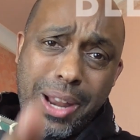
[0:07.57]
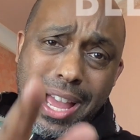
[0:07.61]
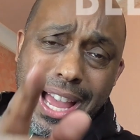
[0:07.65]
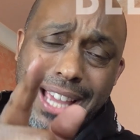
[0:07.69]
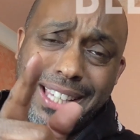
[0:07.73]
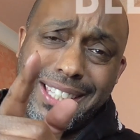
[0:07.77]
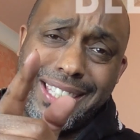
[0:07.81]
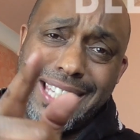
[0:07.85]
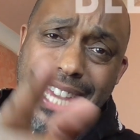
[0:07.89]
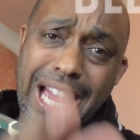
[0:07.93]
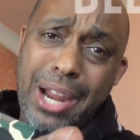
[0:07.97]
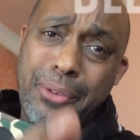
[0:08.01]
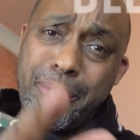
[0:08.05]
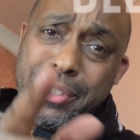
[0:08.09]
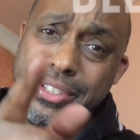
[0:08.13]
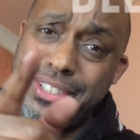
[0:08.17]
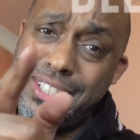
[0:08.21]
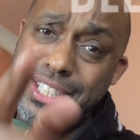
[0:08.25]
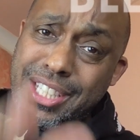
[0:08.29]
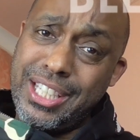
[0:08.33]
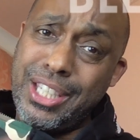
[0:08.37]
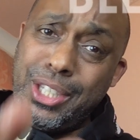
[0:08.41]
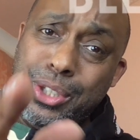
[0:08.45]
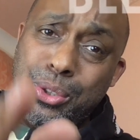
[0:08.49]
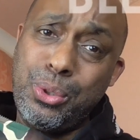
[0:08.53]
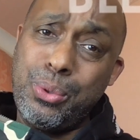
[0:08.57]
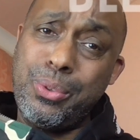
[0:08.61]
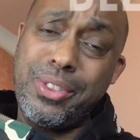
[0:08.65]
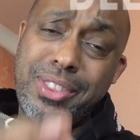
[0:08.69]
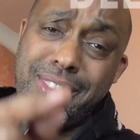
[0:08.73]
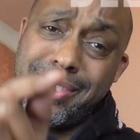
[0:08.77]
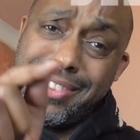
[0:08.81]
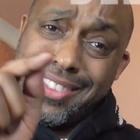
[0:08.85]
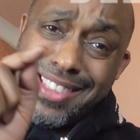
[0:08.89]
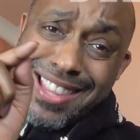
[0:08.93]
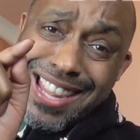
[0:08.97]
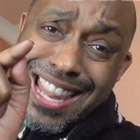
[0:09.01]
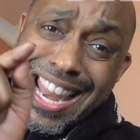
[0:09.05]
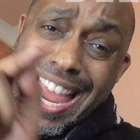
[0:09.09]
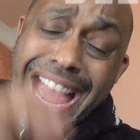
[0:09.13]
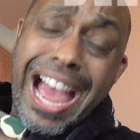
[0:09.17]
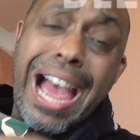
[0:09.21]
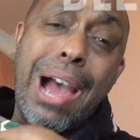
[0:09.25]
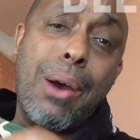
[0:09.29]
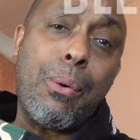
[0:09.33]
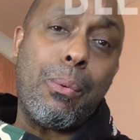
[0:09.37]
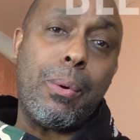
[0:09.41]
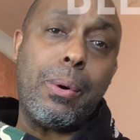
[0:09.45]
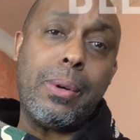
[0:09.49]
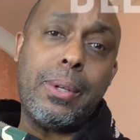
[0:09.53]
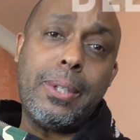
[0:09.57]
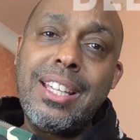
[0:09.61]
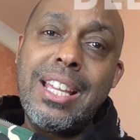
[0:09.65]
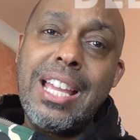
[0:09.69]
I guarantee you now.